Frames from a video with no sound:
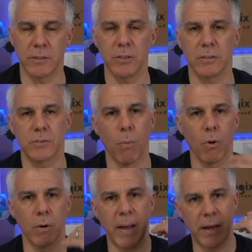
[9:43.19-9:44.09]
It's
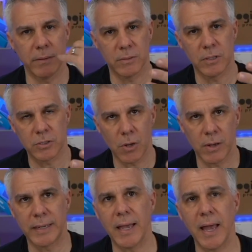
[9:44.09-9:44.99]
more about the
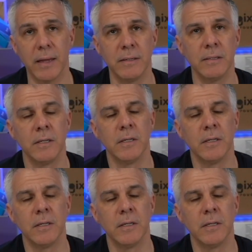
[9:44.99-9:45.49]
talking head.